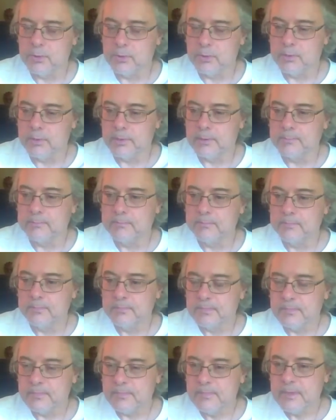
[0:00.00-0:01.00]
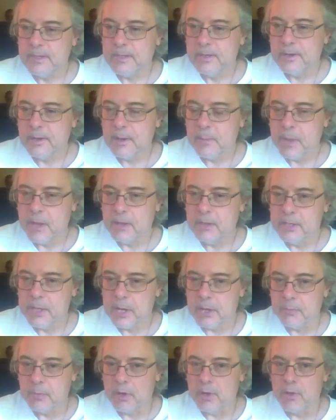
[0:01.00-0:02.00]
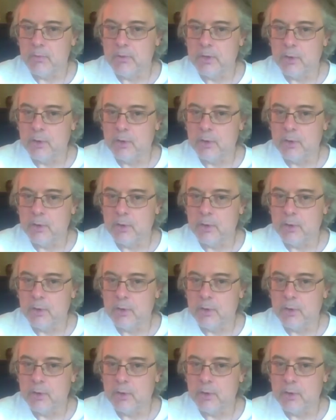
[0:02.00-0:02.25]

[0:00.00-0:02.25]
uh, well, and uh, maintain my own.